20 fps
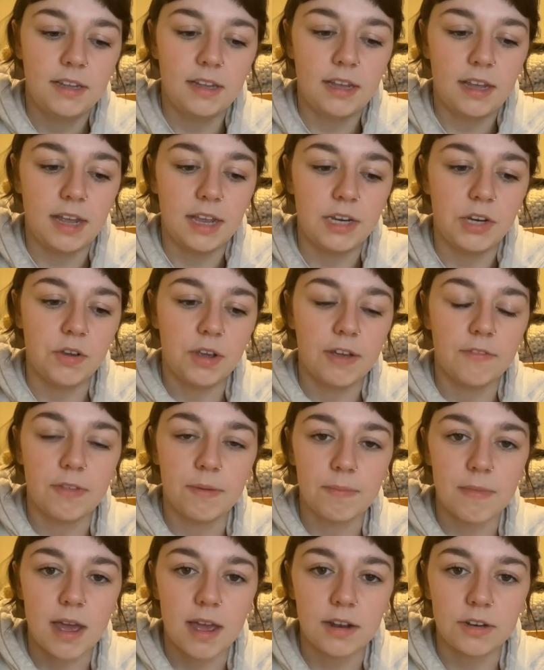you give
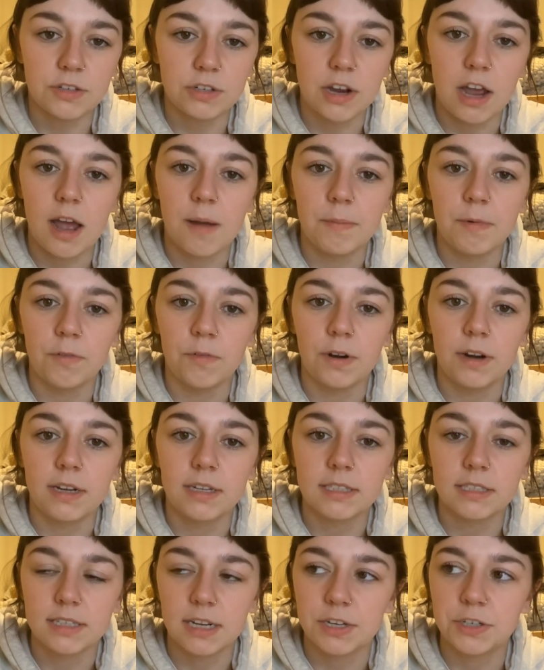them that job of running
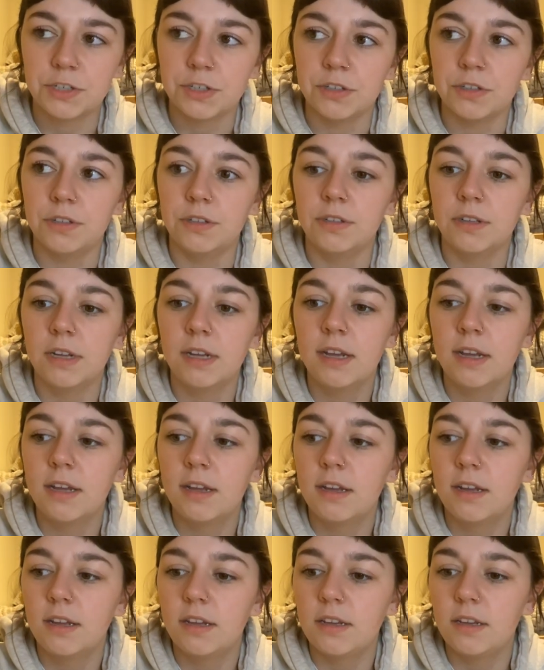a sectional,
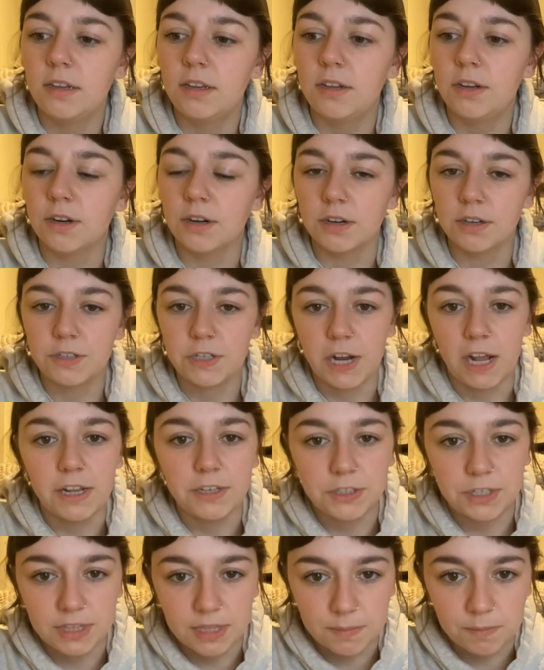you're
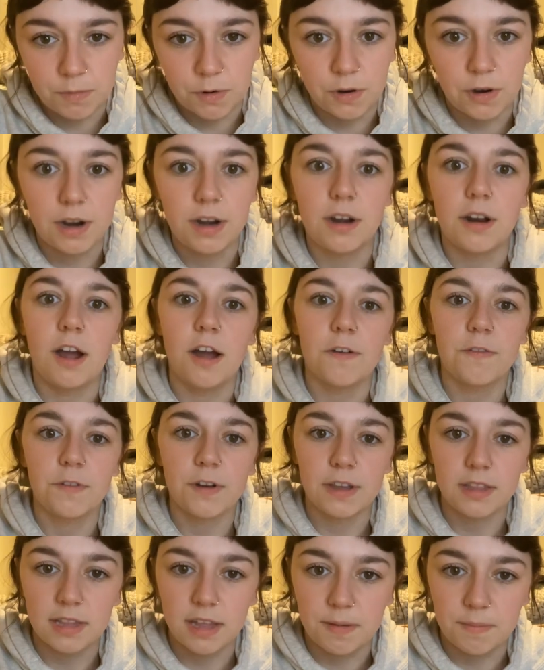challenging them more and
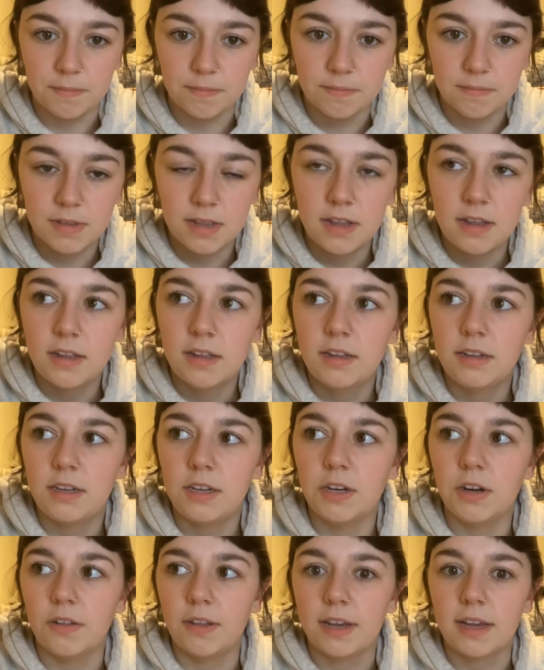offering them,
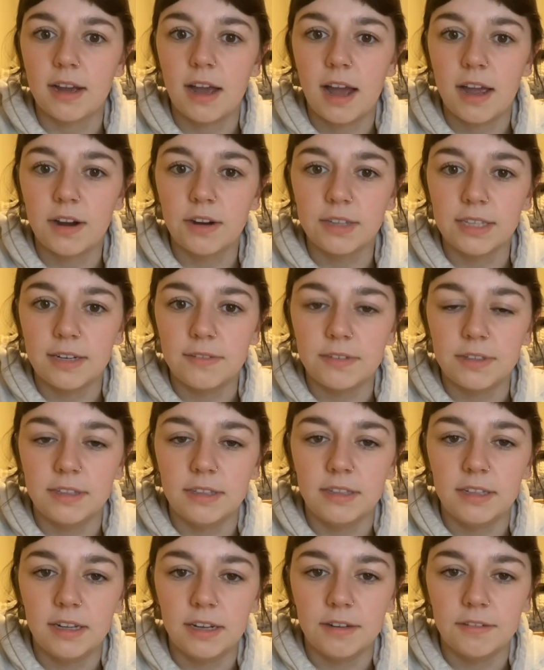you know, like a higher
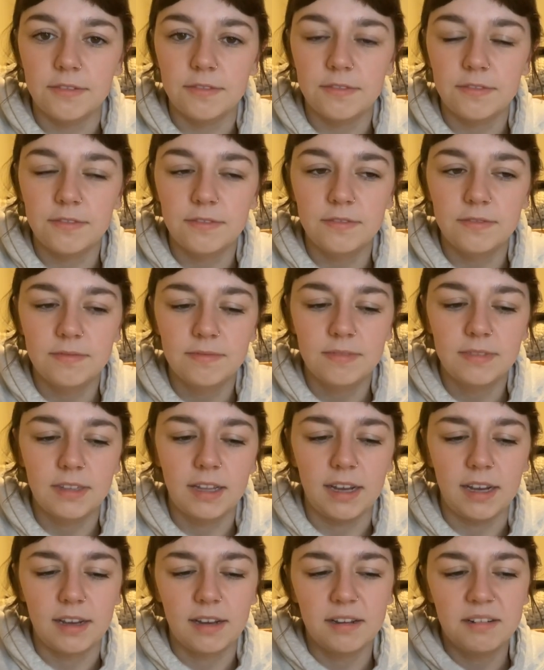level of
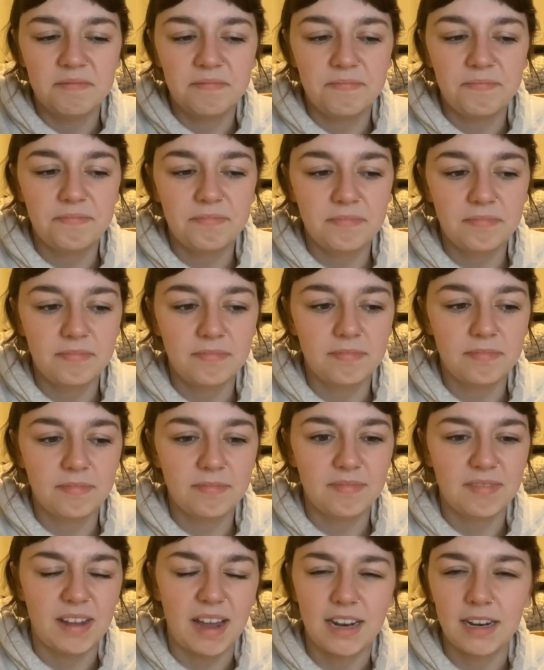like,
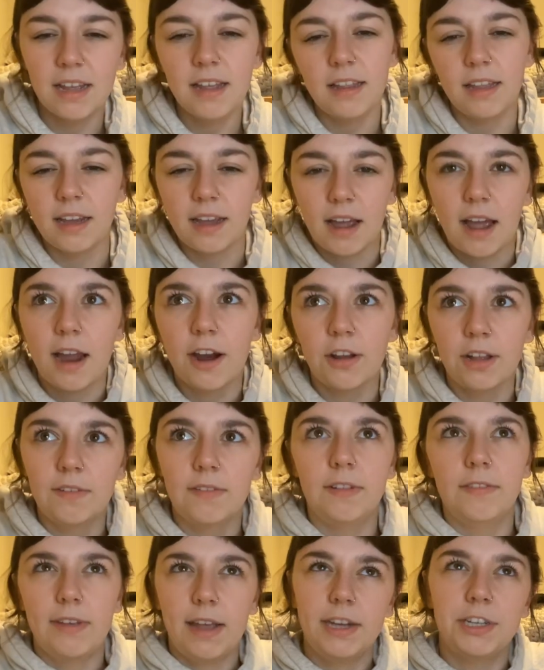not like a higher
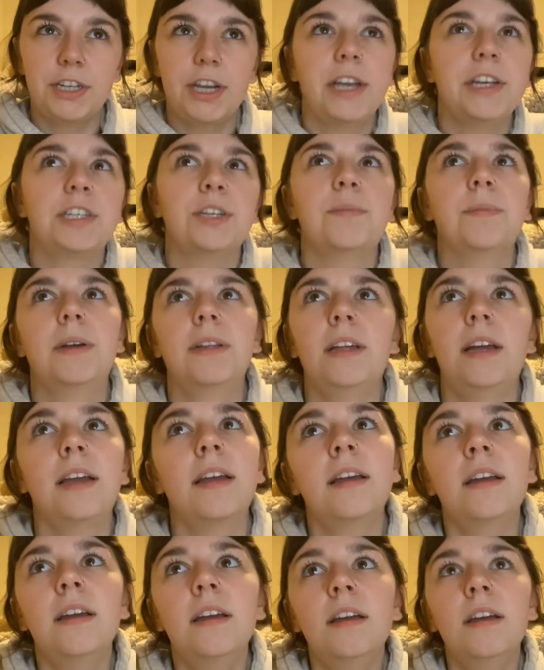level of education, but
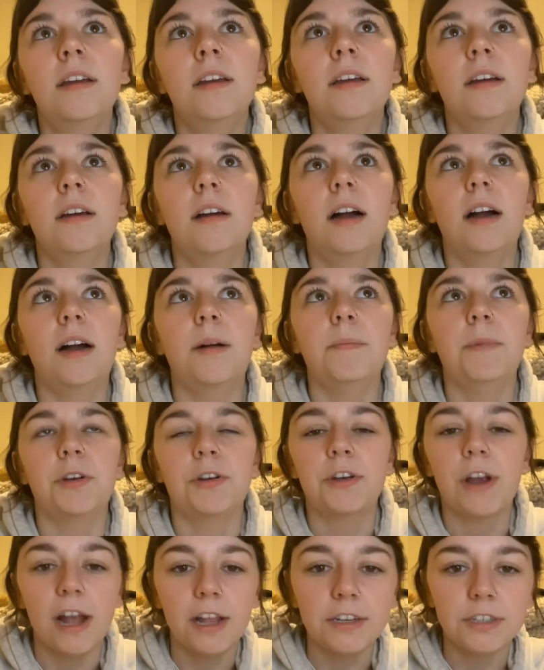like you're
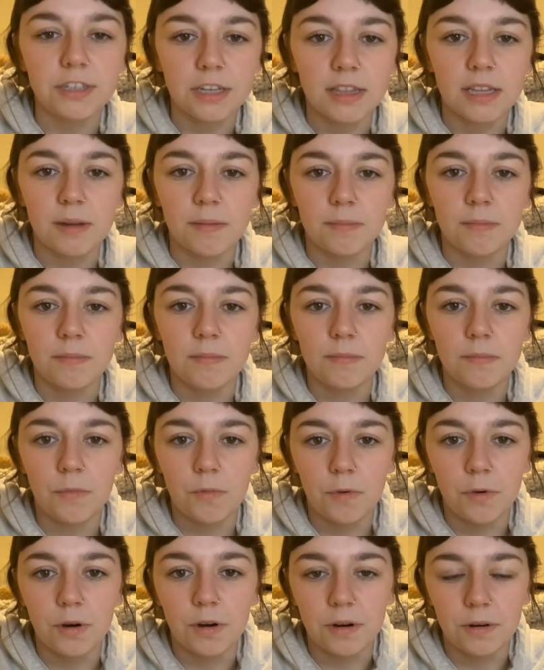challenging them
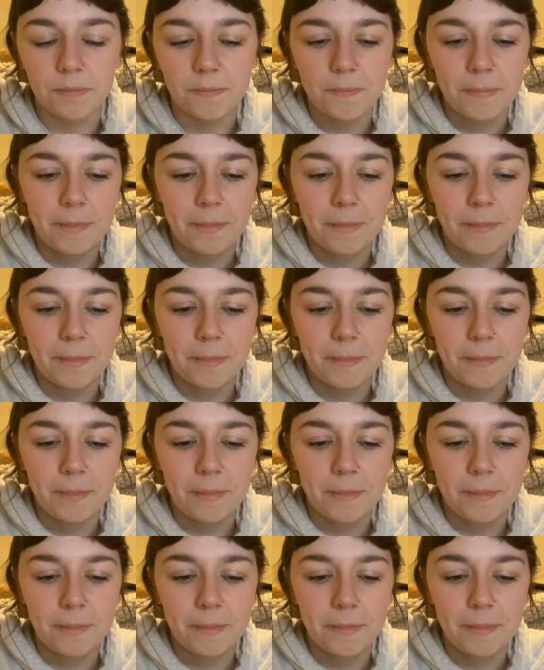more,